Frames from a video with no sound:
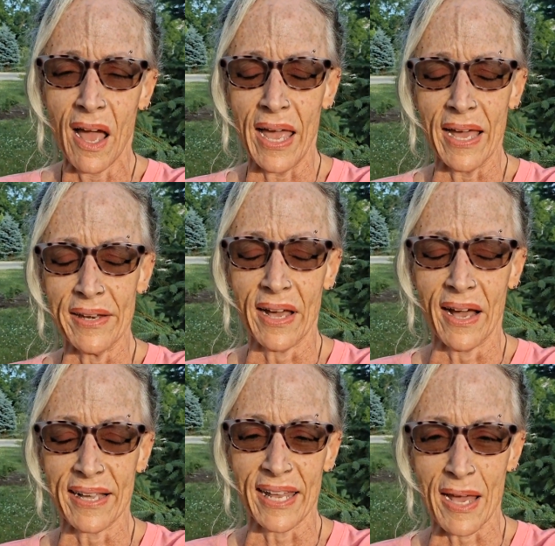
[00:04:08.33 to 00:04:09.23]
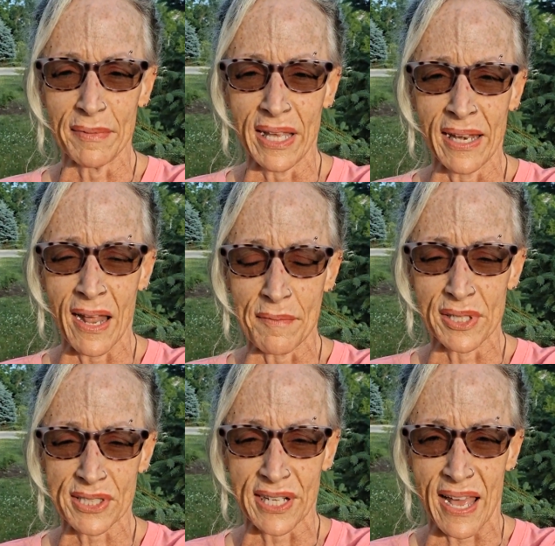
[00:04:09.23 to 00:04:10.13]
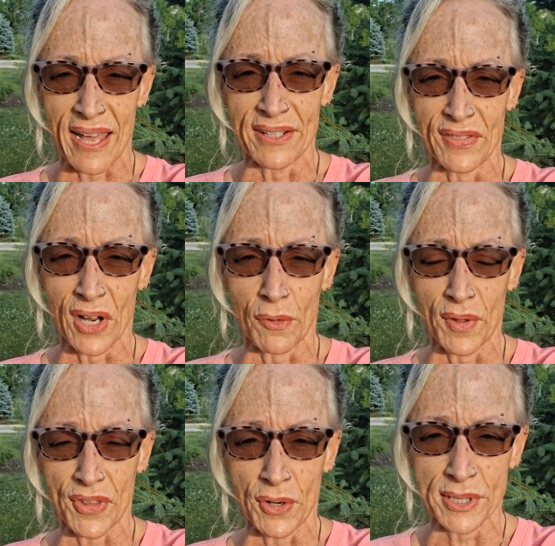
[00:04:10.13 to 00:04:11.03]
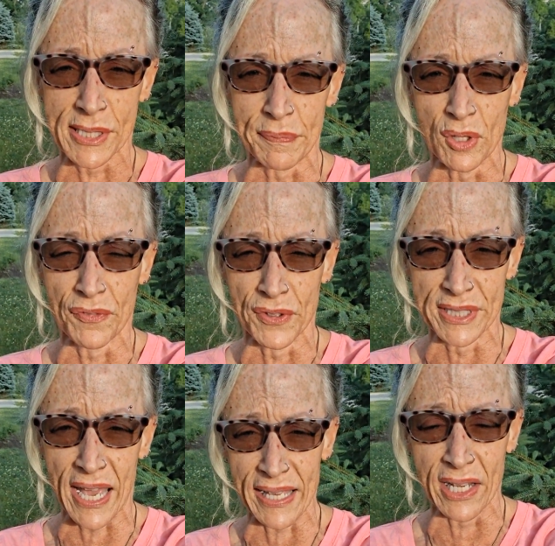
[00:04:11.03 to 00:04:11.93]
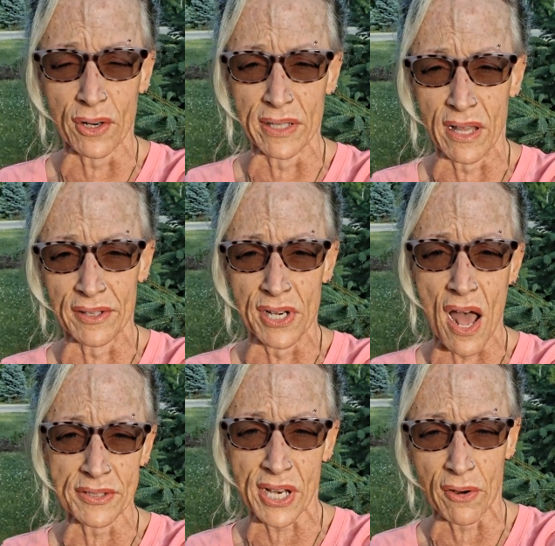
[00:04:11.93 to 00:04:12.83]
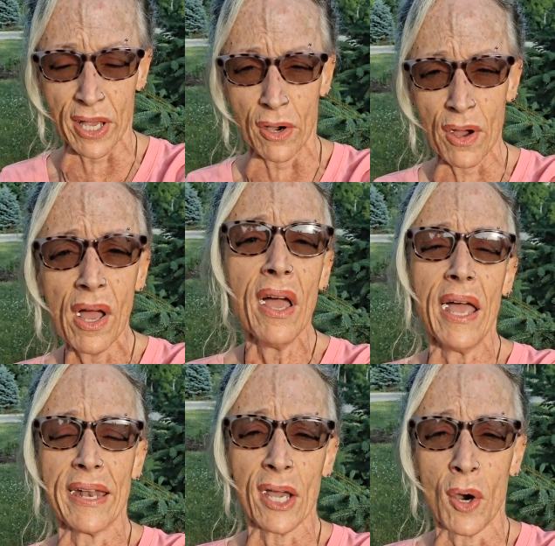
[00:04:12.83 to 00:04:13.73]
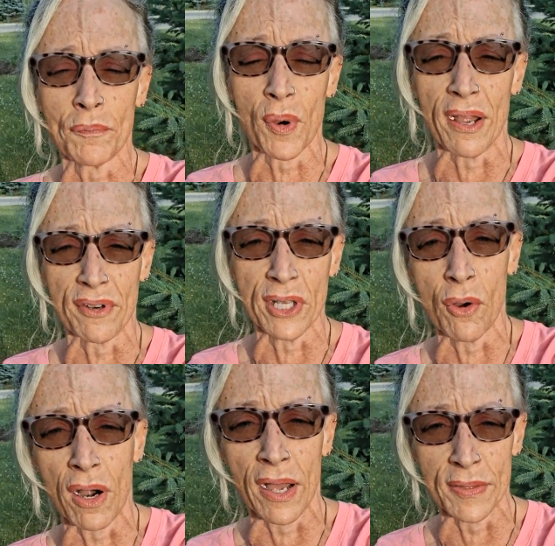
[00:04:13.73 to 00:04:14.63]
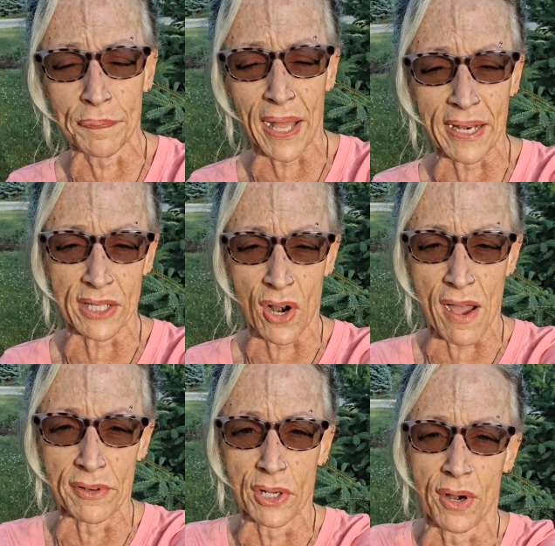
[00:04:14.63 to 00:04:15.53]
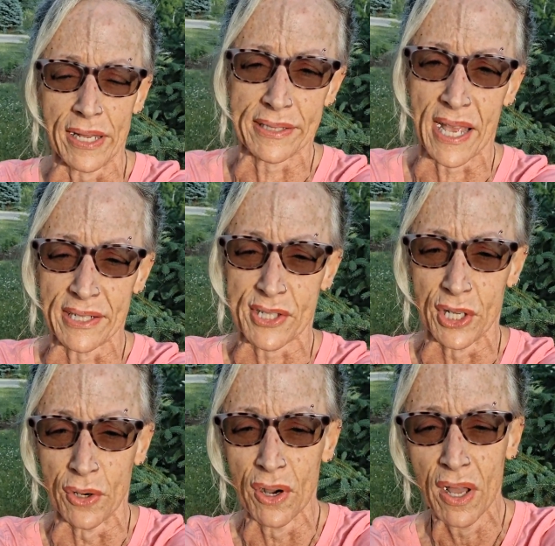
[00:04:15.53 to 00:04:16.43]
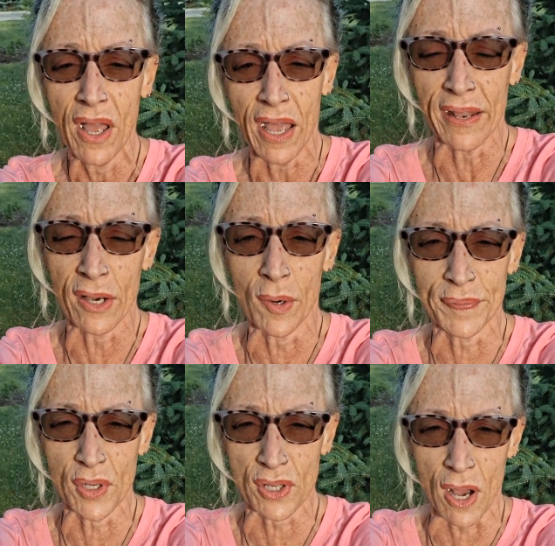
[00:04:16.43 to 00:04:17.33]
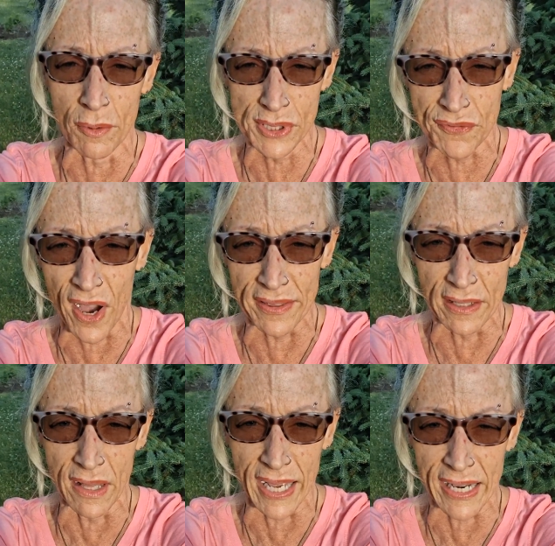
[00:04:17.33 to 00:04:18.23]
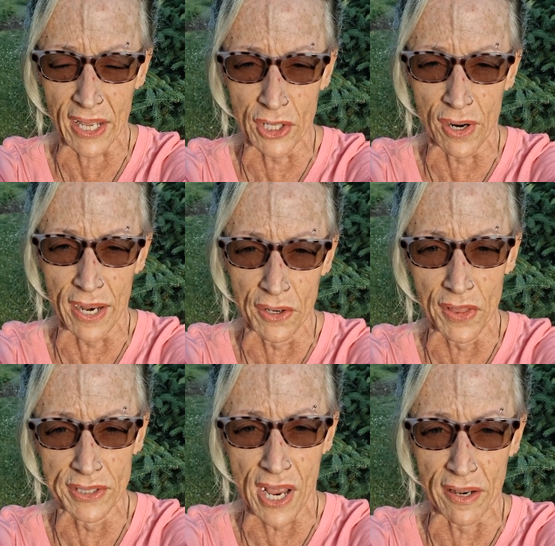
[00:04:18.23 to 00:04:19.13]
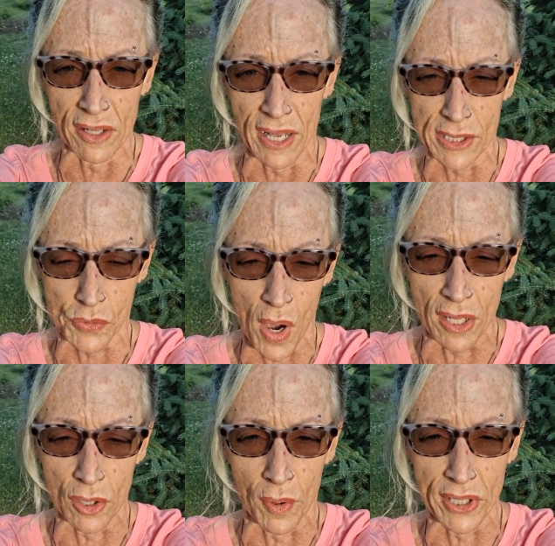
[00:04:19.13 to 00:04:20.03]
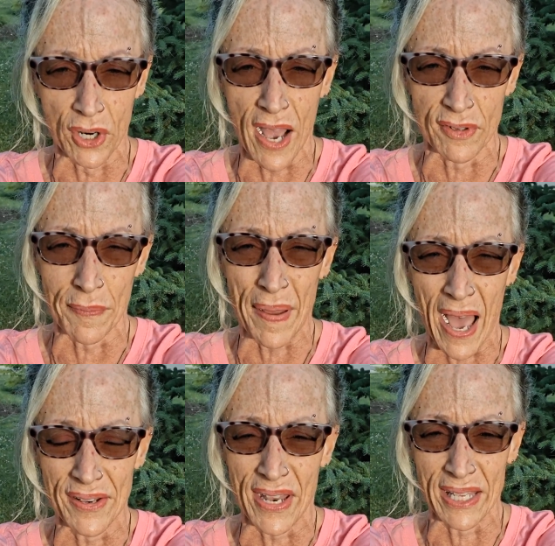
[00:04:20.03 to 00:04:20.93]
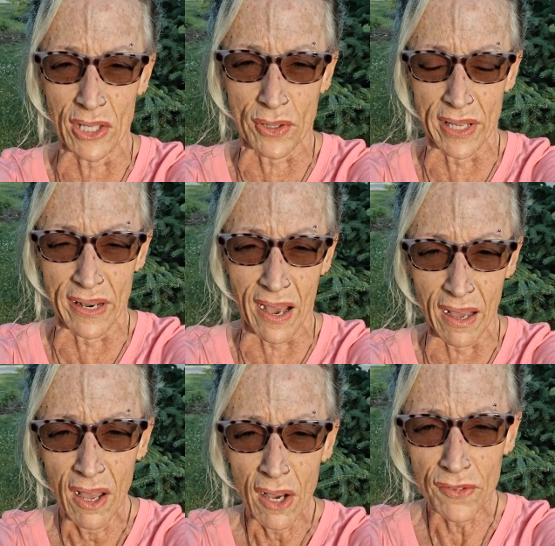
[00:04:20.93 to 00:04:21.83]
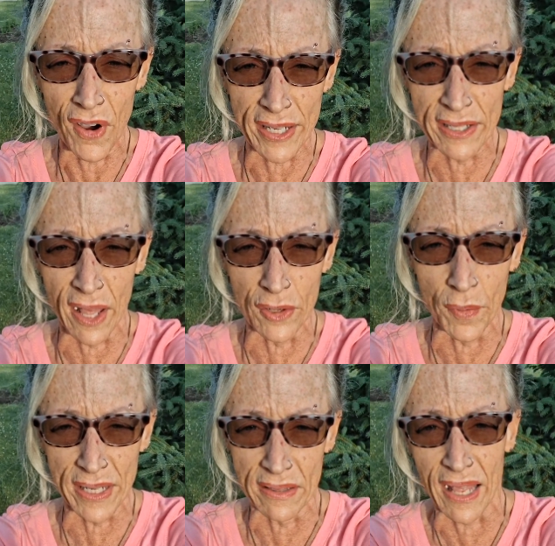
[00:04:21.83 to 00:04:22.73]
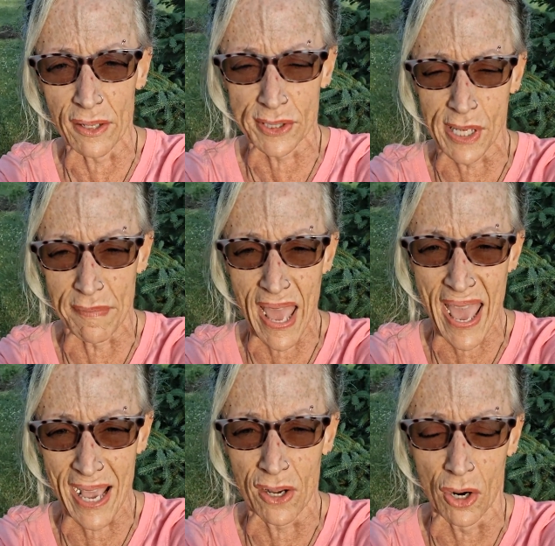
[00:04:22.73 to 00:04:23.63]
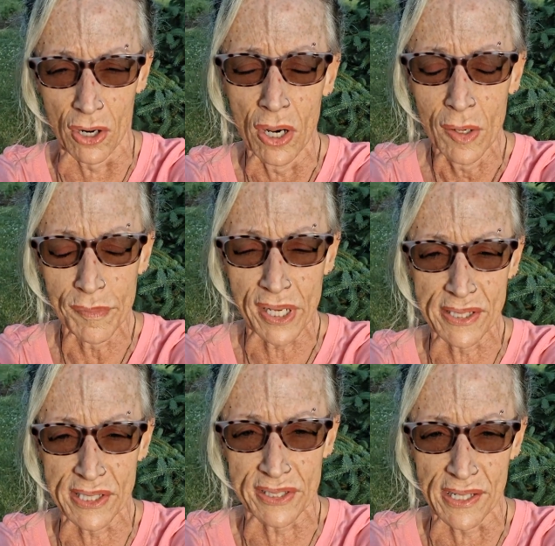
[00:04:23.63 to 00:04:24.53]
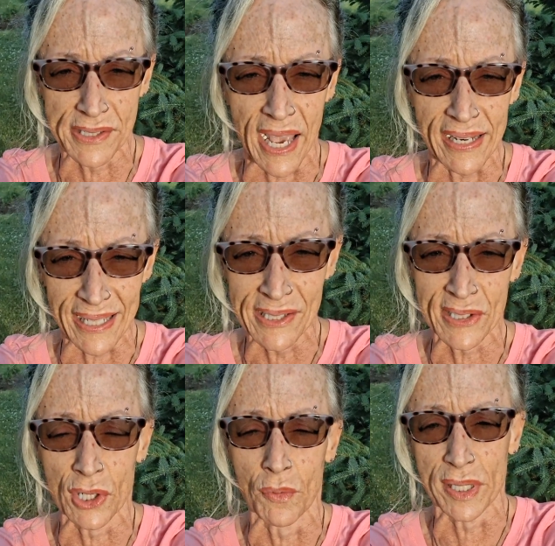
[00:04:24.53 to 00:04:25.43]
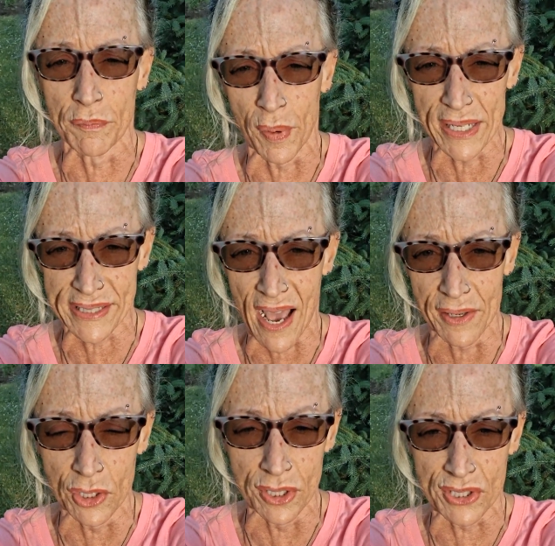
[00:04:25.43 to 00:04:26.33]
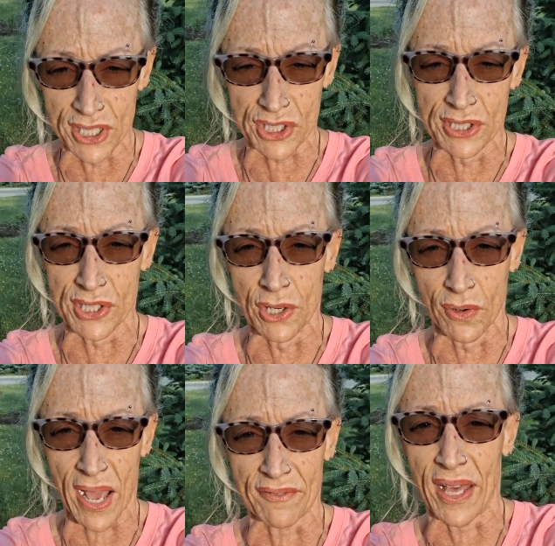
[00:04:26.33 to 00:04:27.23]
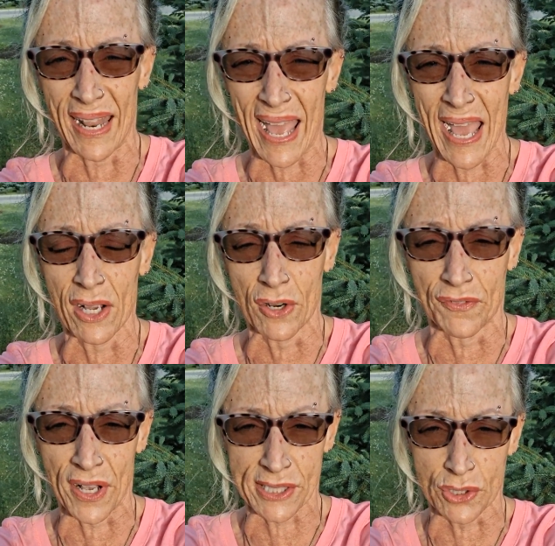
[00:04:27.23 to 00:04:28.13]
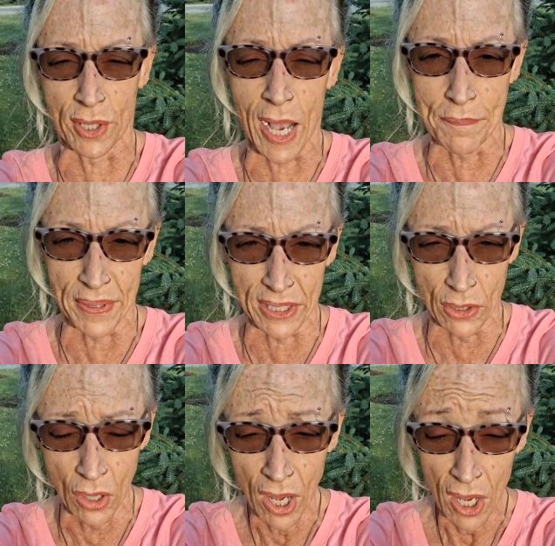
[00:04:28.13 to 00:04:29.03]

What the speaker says: And again, I'm Lynn. I'm just going to end it there with you. It's a beautiful day here in London, Ontario, and I hope wherever you are on the planet, you're having a great day too. And I hope you can always find the light at your end of the tunnel as well, or when you're having a bad day, you can find another way to let out some anger, because it does get easier when you break down your addictions. You don't have that anger festering up in you,